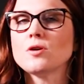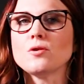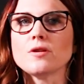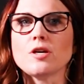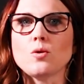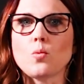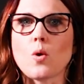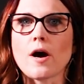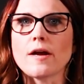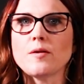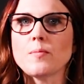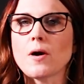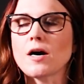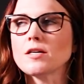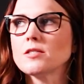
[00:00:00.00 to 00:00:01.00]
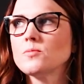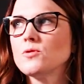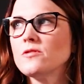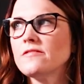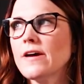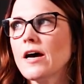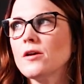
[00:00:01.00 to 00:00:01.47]
only one
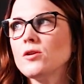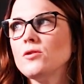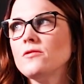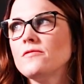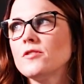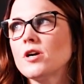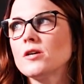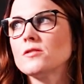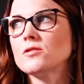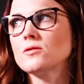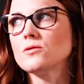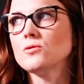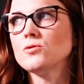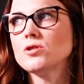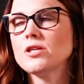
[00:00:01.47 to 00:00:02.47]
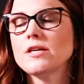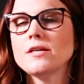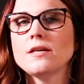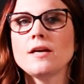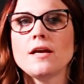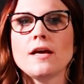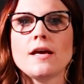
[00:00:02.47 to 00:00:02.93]
possible value for our solution,
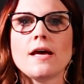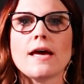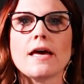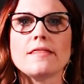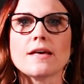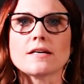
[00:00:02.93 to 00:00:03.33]
and